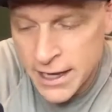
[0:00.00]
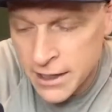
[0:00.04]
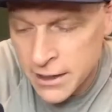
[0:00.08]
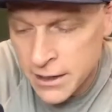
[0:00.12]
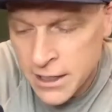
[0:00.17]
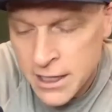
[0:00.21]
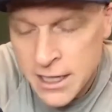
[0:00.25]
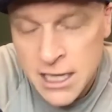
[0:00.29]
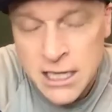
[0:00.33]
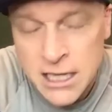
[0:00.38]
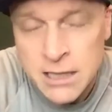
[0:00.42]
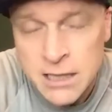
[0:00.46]
And
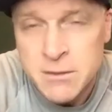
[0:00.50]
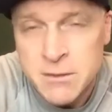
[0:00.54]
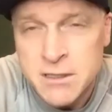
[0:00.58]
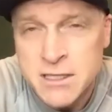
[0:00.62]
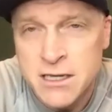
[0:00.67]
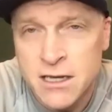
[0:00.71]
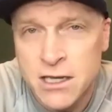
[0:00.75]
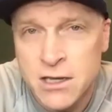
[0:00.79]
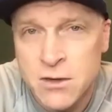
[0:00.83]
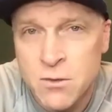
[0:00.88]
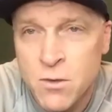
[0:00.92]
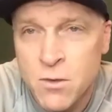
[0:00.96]
let me
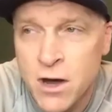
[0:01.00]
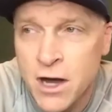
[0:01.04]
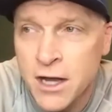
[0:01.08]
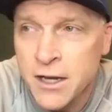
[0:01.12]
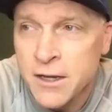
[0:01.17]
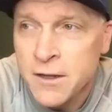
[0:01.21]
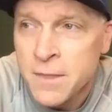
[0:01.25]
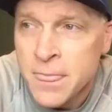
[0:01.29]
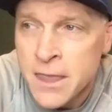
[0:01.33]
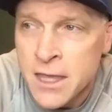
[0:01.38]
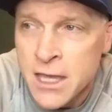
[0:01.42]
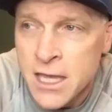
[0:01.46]
tell you what,
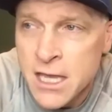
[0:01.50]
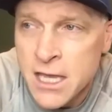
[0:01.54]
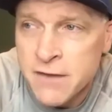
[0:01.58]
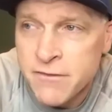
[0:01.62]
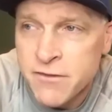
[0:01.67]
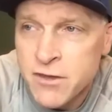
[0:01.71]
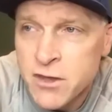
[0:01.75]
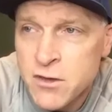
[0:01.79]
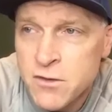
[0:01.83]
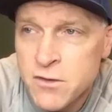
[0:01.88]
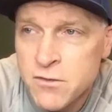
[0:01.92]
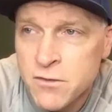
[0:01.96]
if
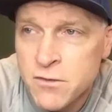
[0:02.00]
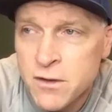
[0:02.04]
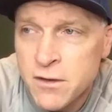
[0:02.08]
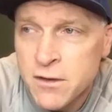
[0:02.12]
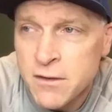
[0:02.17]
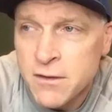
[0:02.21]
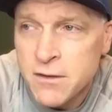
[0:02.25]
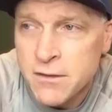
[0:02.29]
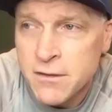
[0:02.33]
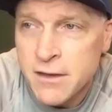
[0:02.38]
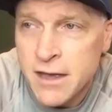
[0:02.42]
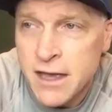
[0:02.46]
you
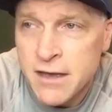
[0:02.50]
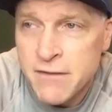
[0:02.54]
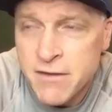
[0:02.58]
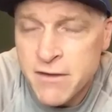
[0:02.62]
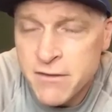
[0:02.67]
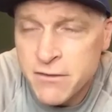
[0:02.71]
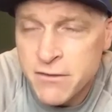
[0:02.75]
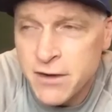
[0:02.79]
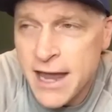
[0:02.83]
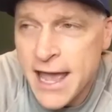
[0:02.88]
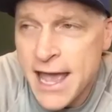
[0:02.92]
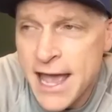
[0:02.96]
have
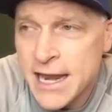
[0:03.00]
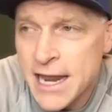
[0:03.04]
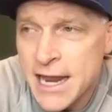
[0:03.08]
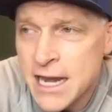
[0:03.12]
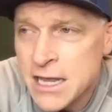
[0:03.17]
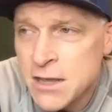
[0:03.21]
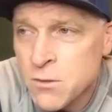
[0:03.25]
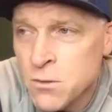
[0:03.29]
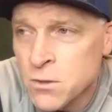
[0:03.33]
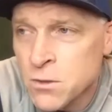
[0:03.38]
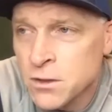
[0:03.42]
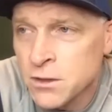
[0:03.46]
ever had
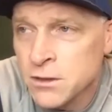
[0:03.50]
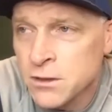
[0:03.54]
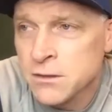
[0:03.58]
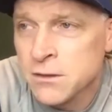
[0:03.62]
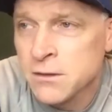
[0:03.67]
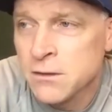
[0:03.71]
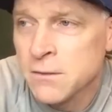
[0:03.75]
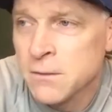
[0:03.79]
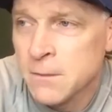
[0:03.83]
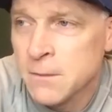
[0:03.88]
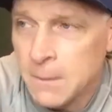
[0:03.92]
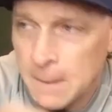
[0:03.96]
anyone
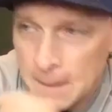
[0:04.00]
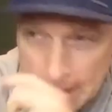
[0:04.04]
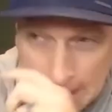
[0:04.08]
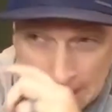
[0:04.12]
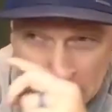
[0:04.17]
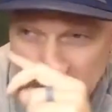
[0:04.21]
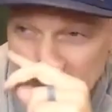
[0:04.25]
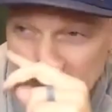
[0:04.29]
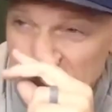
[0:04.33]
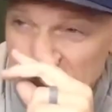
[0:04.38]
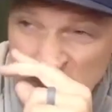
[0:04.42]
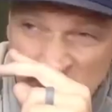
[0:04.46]

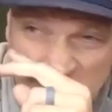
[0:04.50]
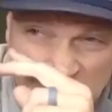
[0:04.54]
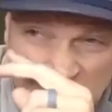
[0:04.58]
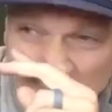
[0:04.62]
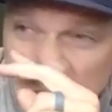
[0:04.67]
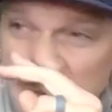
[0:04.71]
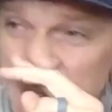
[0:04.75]
close to you